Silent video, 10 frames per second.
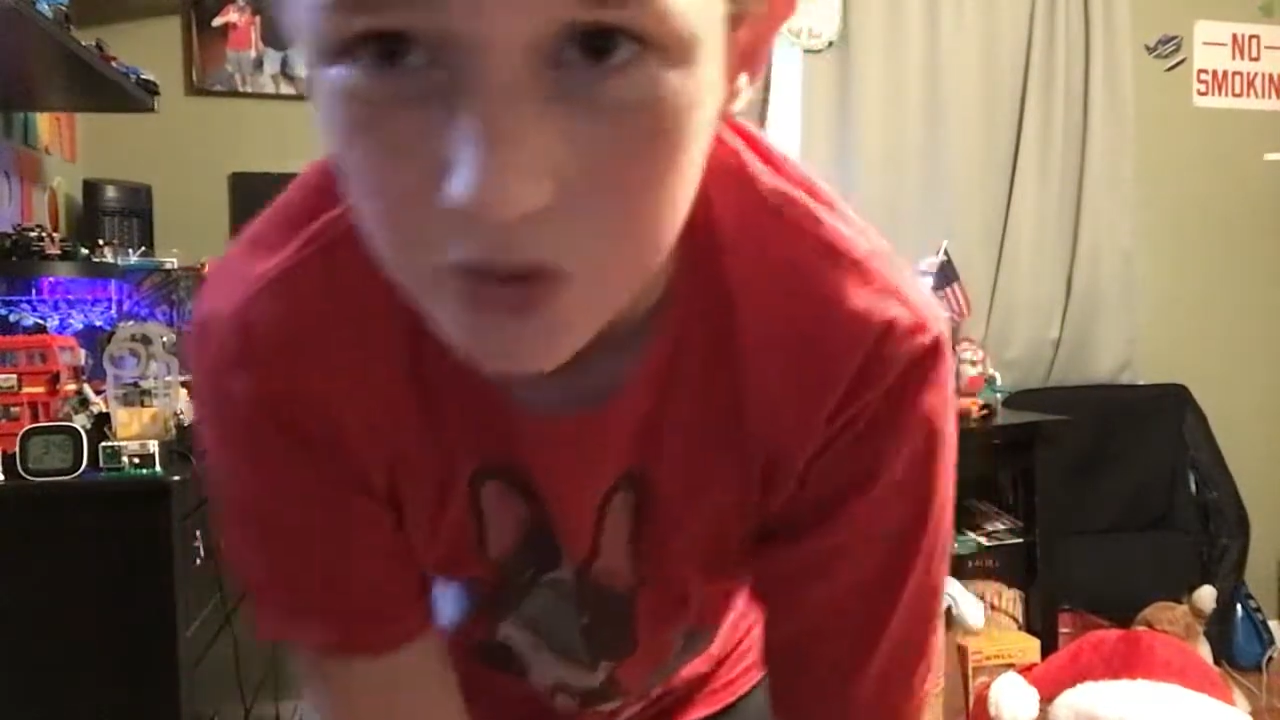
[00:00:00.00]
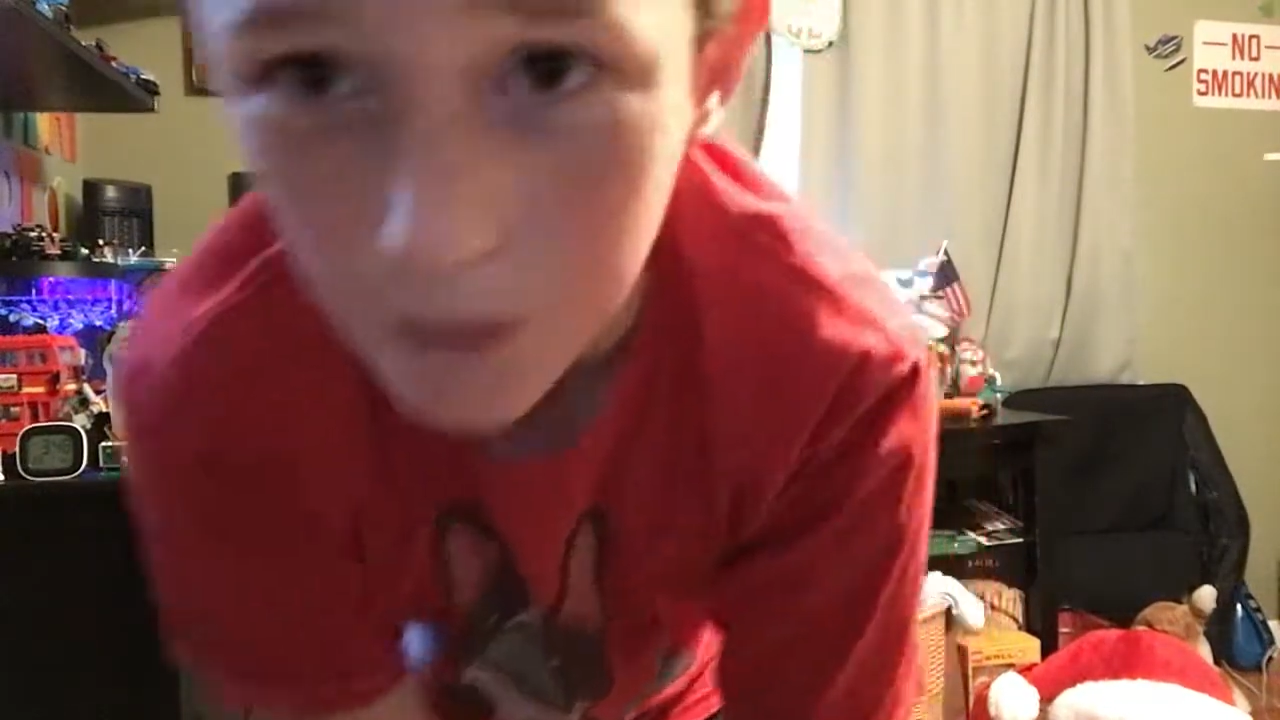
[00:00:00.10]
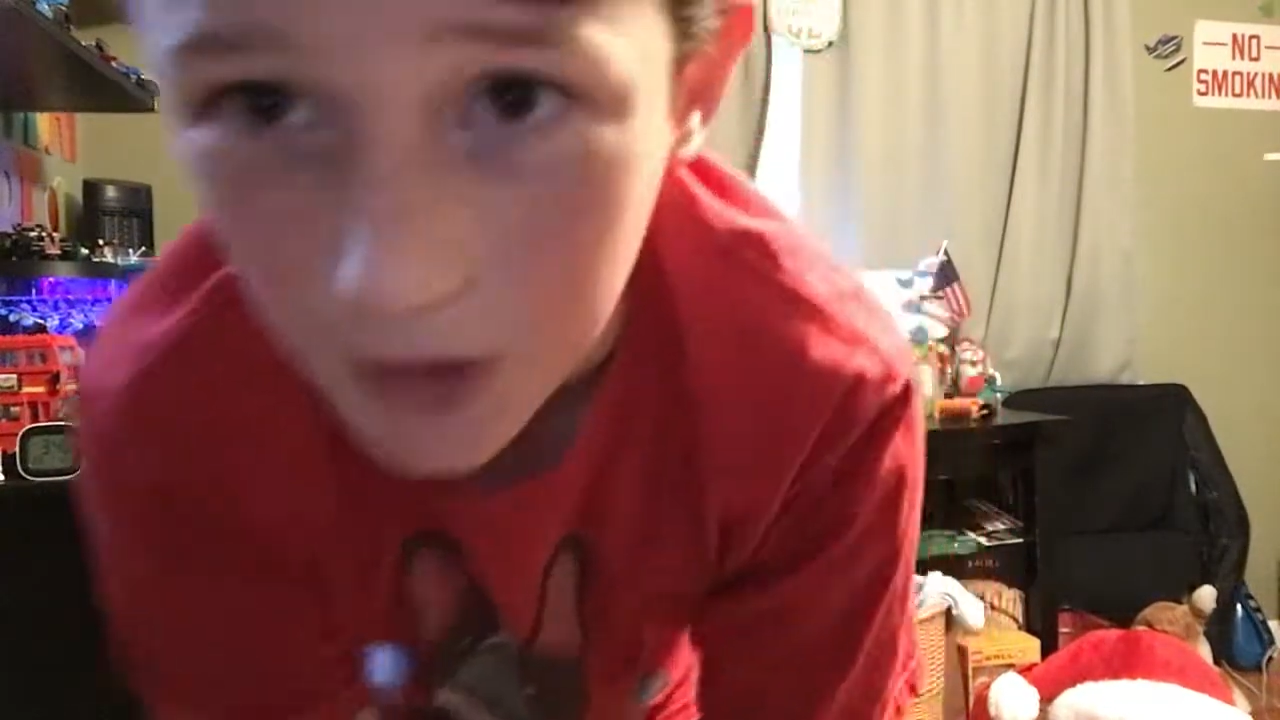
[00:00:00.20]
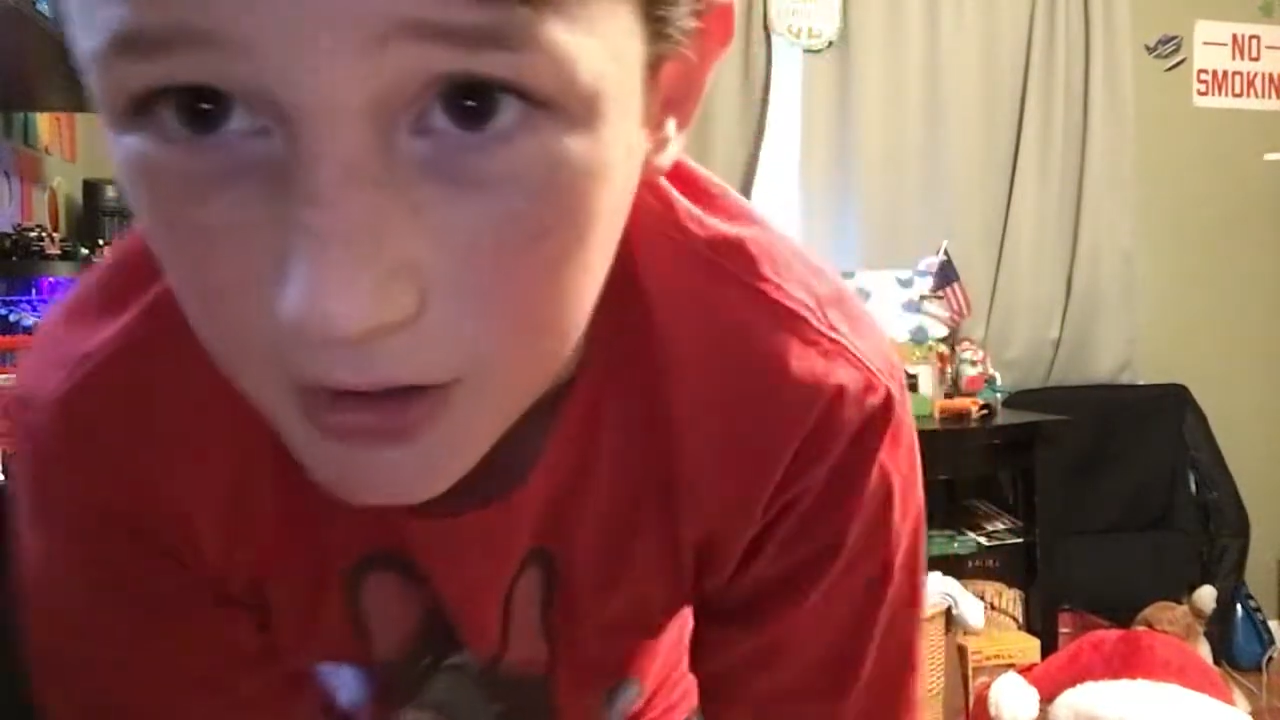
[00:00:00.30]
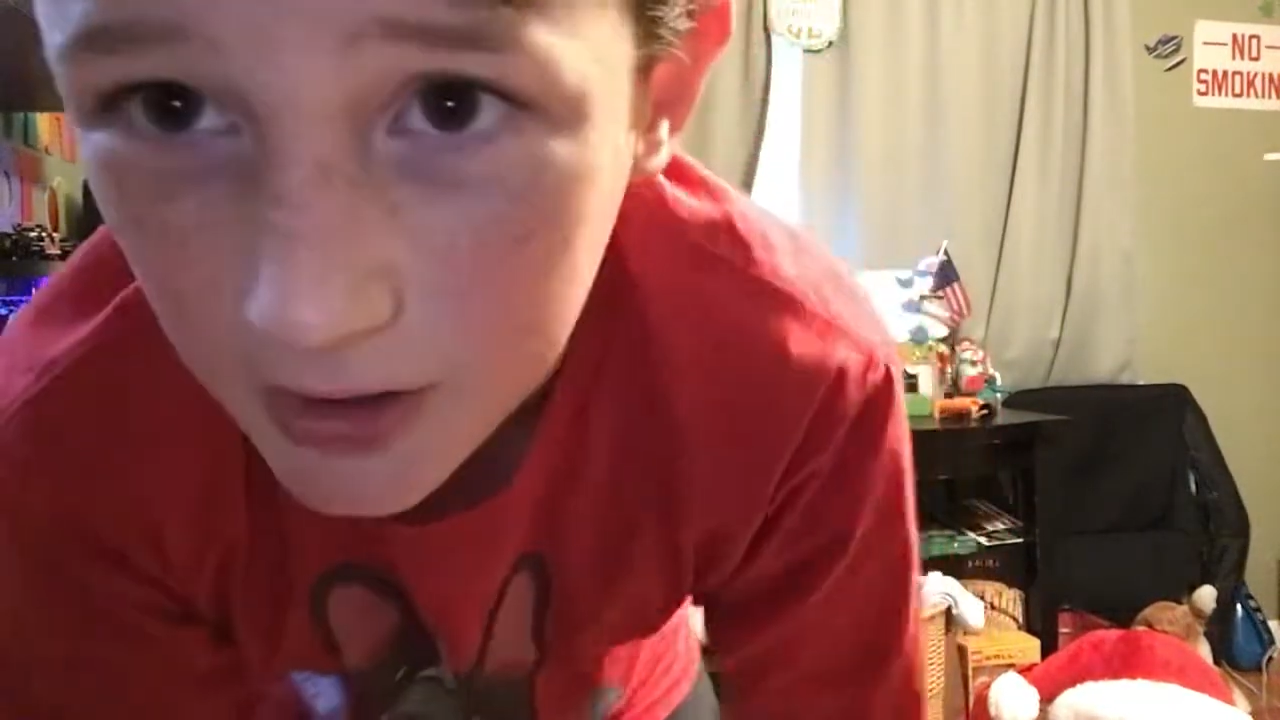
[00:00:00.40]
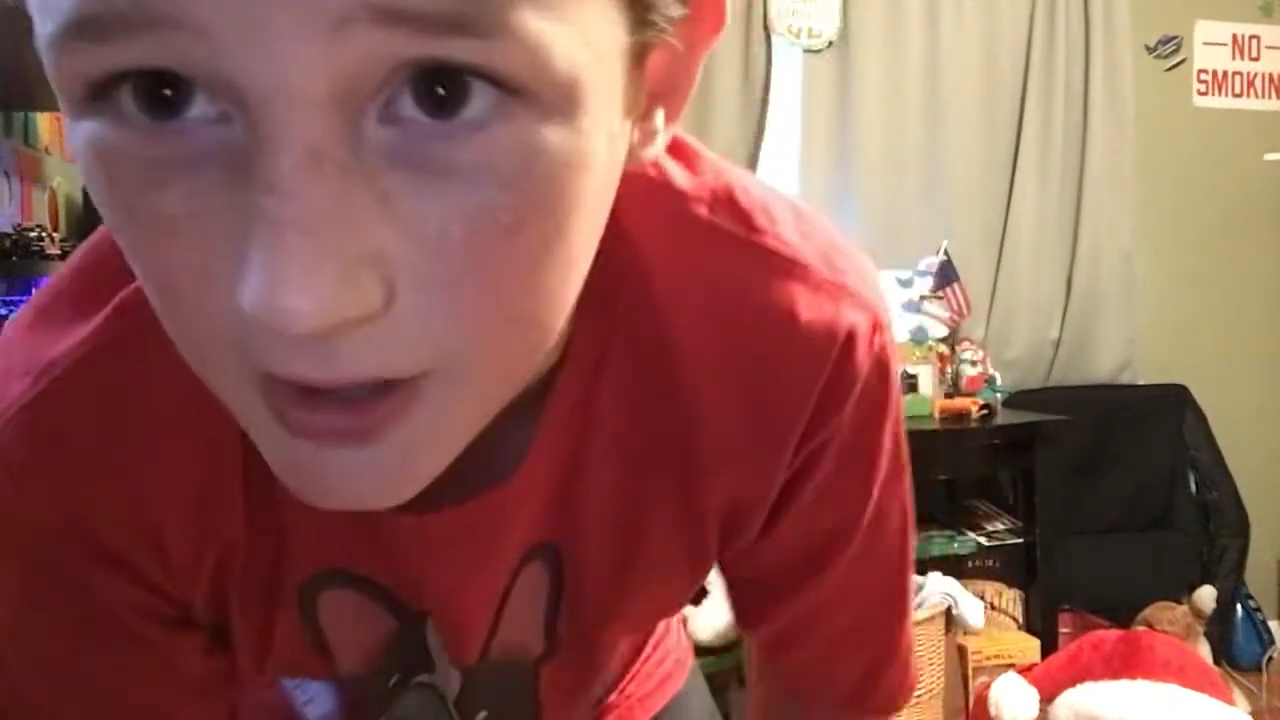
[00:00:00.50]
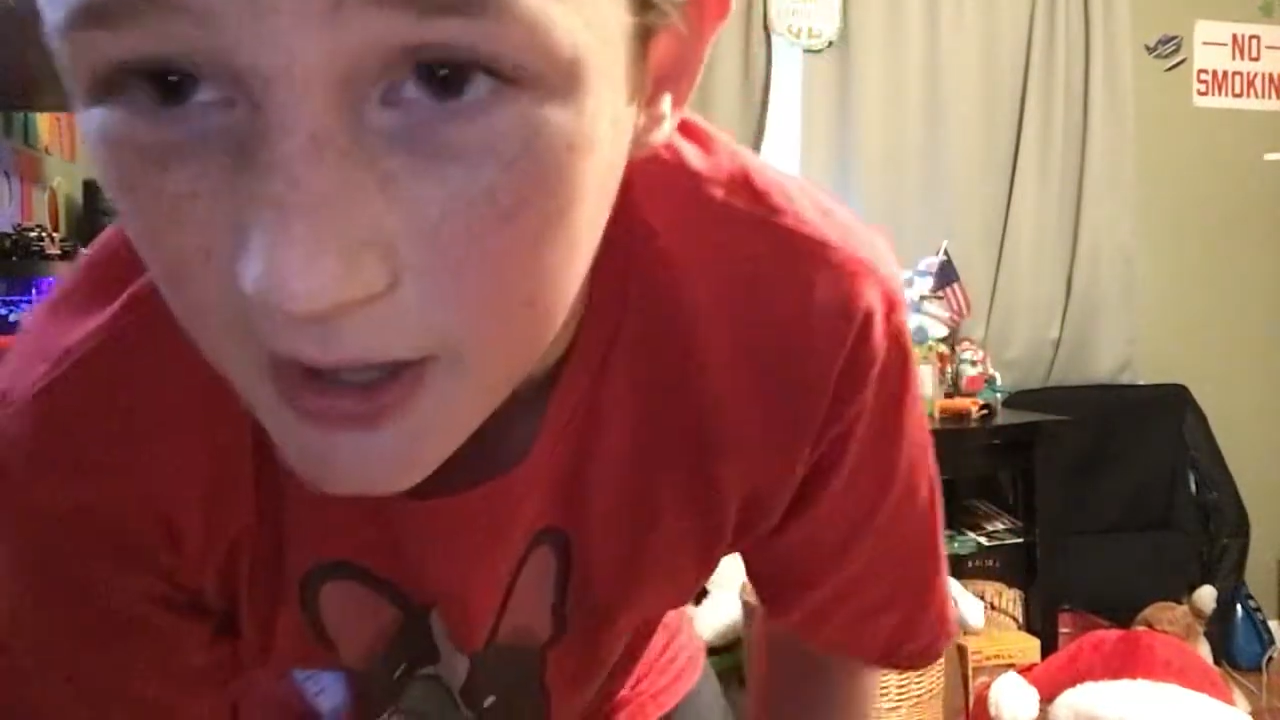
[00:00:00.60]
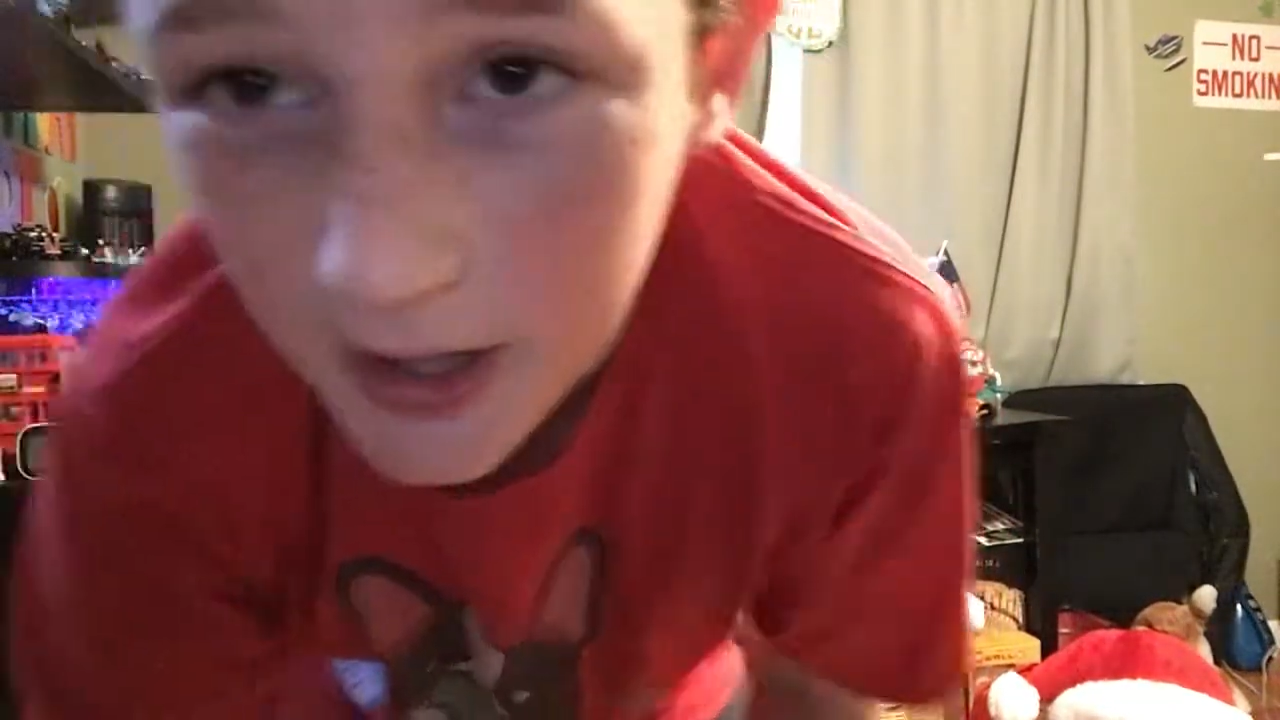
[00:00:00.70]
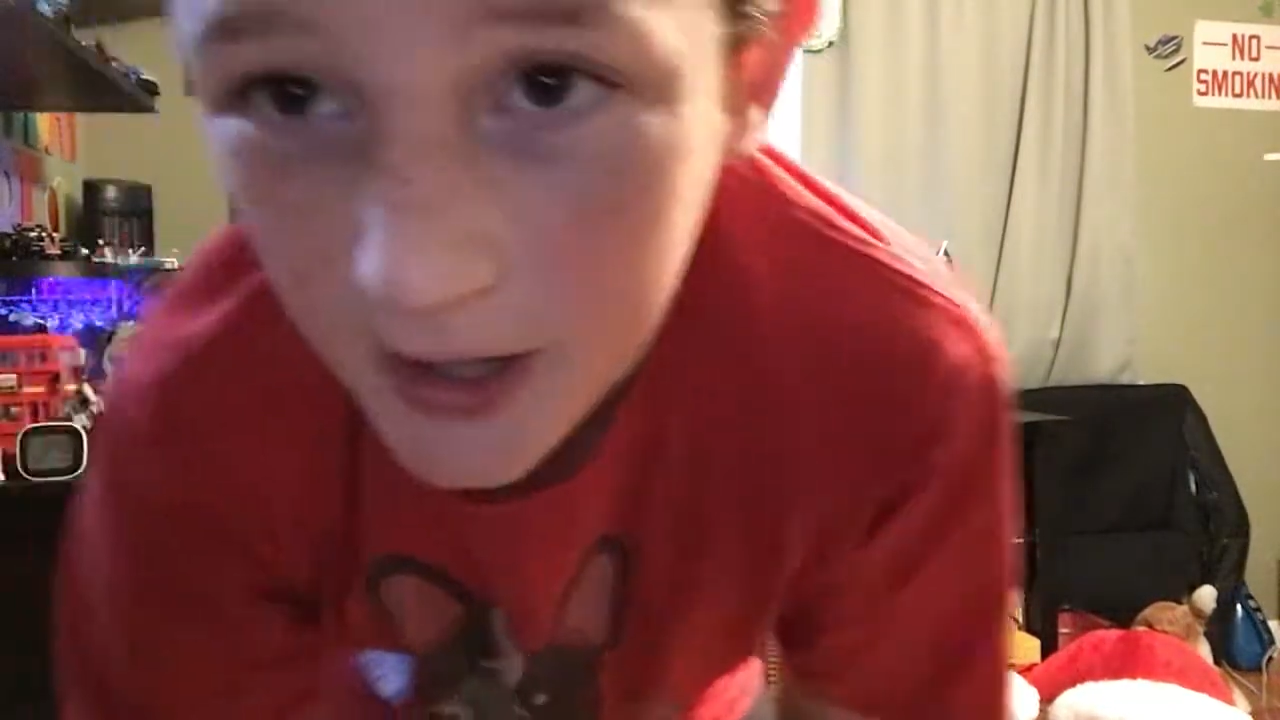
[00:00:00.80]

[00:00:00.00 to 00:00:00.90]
should work out,